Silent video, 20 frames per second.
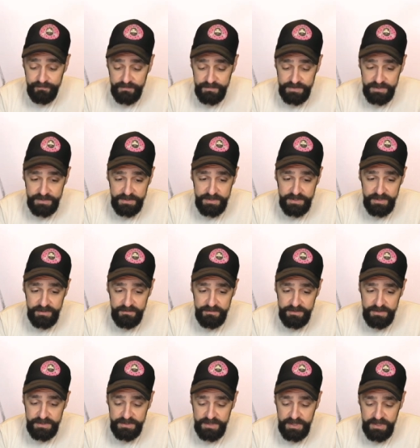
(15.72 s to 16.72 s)
So
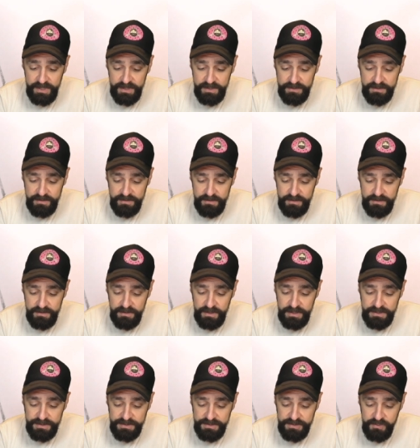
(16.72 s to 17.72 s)
Tails' head
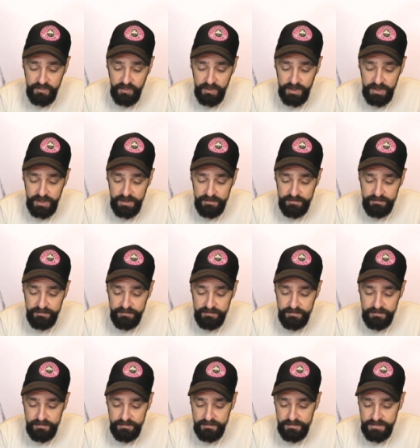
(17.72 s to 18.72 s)
is a square.
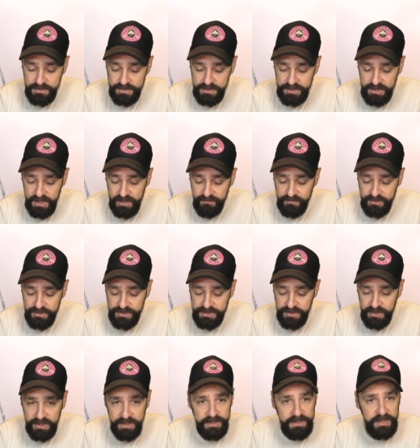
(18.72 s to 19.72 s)
It's kind of on the
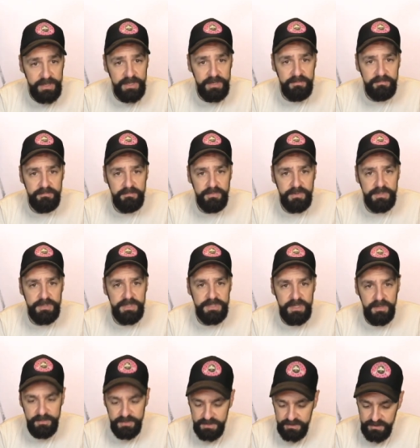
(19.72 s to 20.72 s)
side there, that's
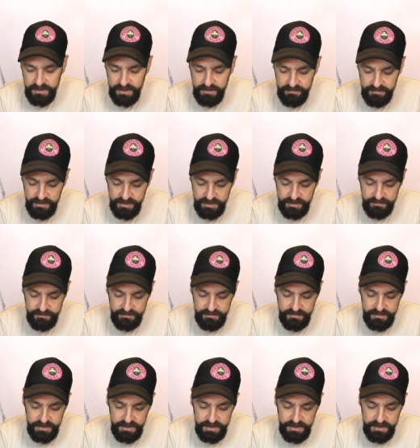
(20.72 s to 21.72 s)
how we're doing it, but
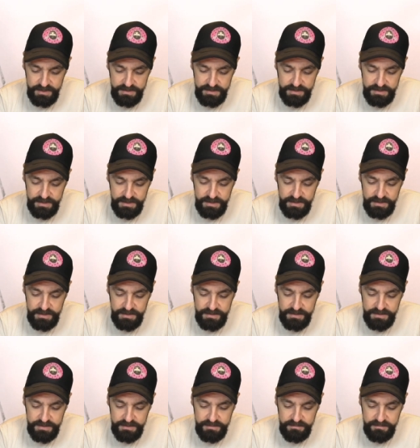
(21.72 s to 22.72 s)
it
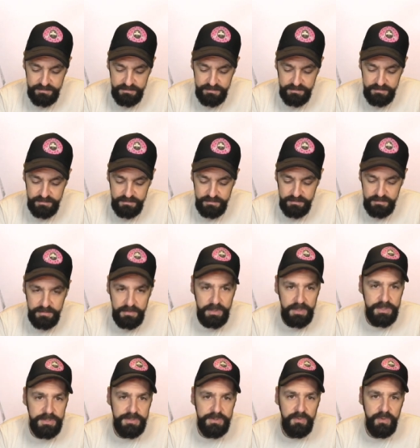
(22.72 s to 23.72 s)
is
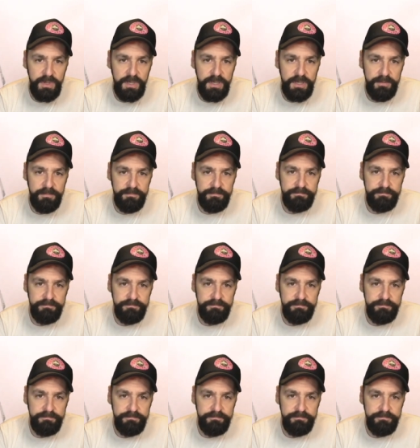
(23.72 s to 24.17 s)
a square.